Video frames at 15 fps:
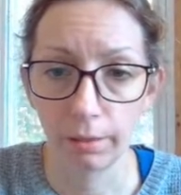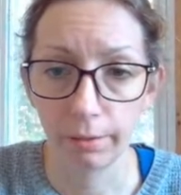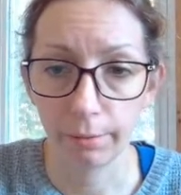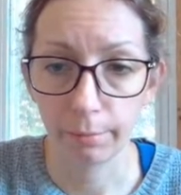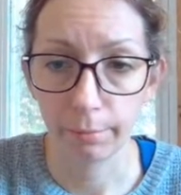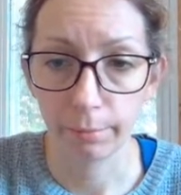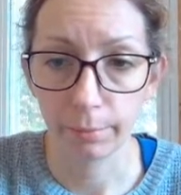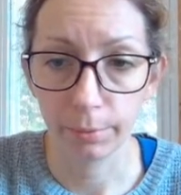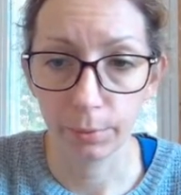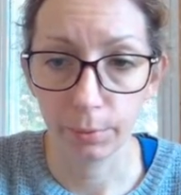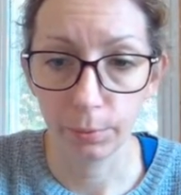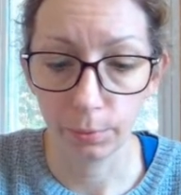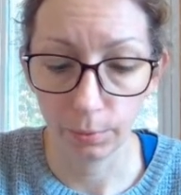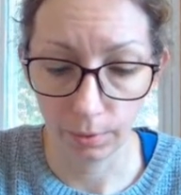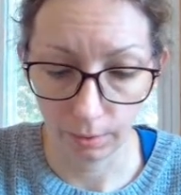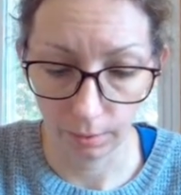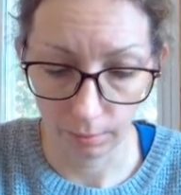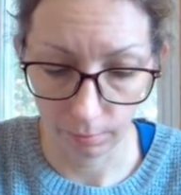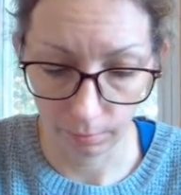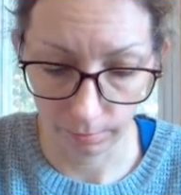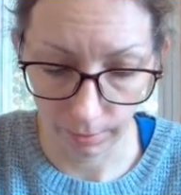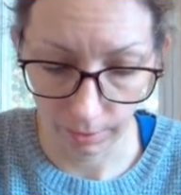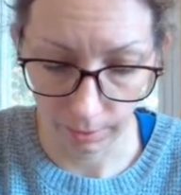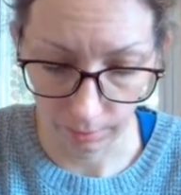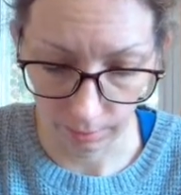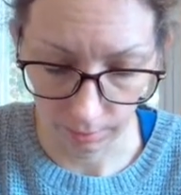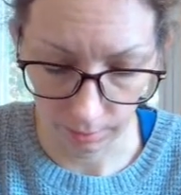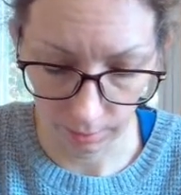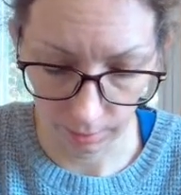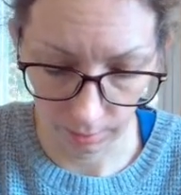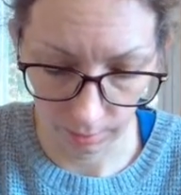through the ringer,